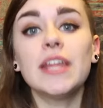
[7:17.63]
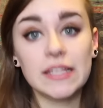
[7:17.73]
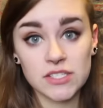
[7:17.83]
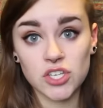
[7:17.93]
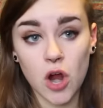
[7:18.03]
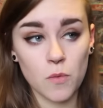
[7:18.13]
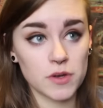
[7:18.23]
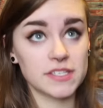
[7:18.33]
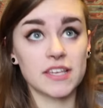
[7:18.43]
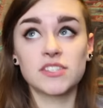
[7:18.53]
in Star
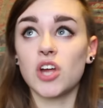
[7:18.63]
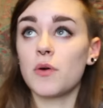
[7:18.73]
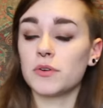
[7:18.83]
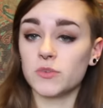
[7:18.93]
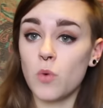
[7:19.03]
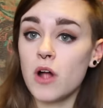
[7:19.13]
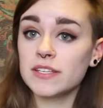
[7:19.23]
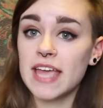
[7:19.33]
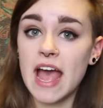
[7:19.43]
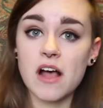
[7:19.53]
Wars, like Star Wars
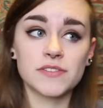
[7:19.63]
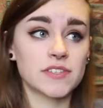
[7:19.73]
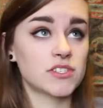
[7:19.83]
wall decals,